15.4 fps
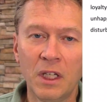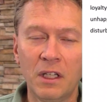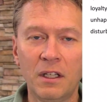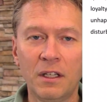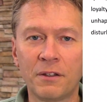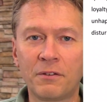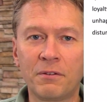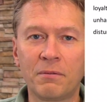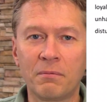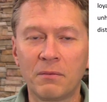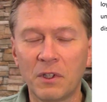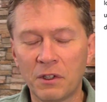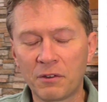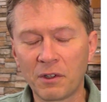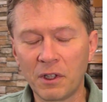It's
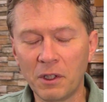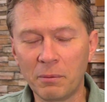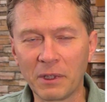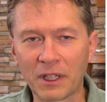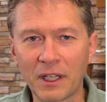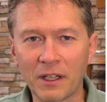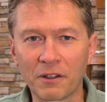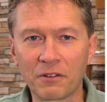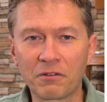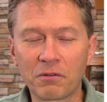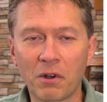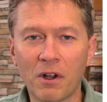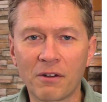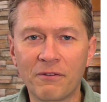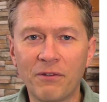a little bit kind of
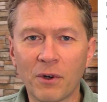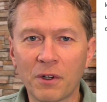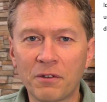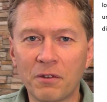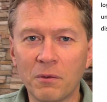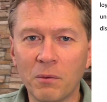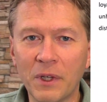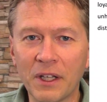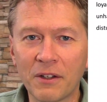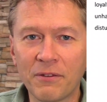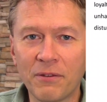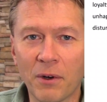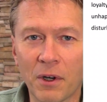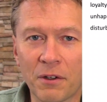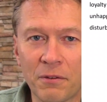strong force and weak
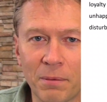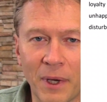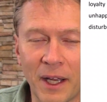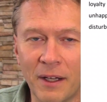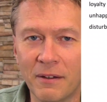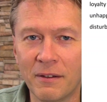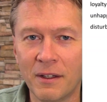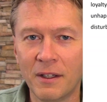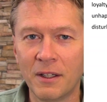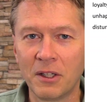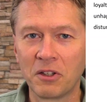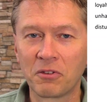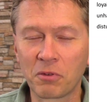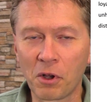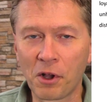force, right?
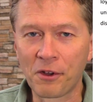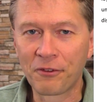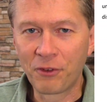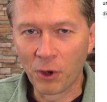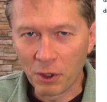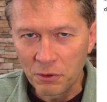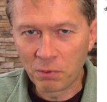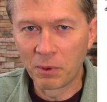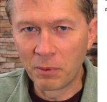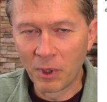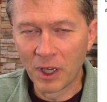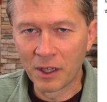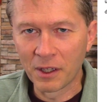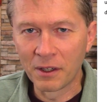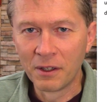Strong force
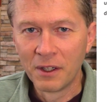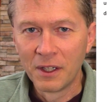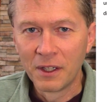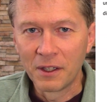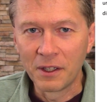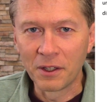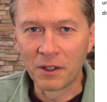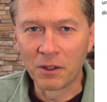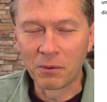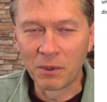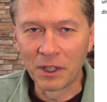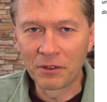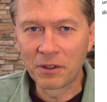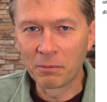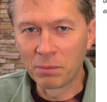
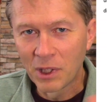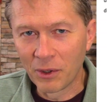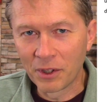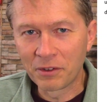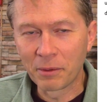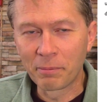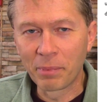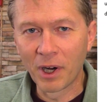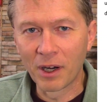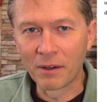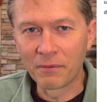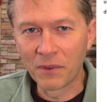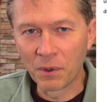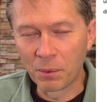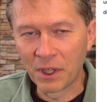wants to blow us
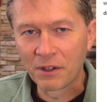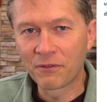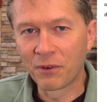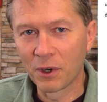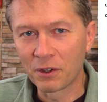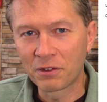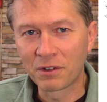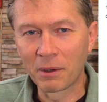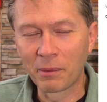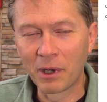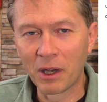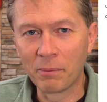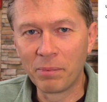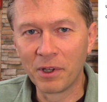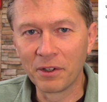apart. The weak force
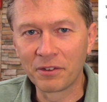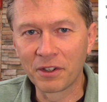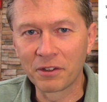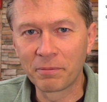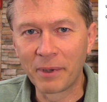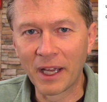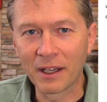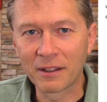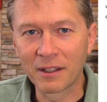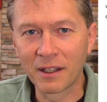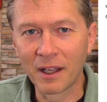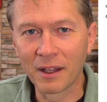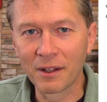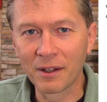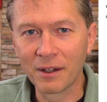somehow pulls us back
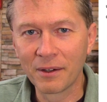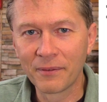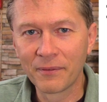together.